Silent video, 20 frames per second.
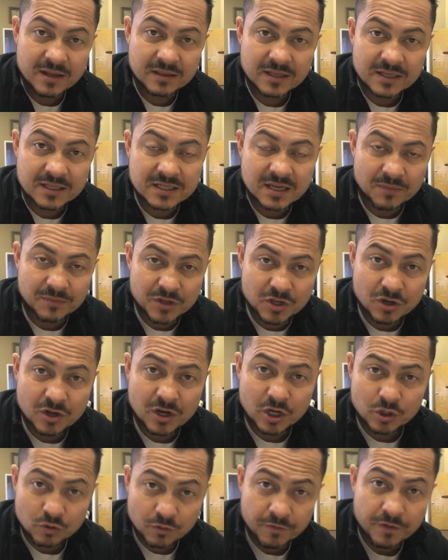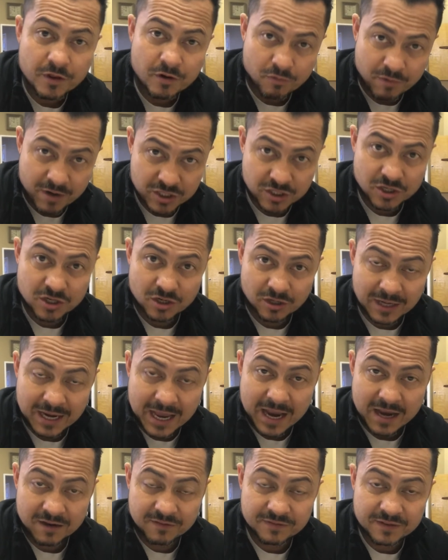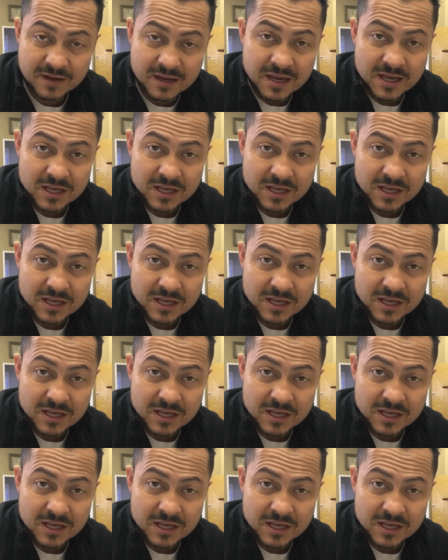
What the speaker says: This is something you're gonna do for the rest of your life.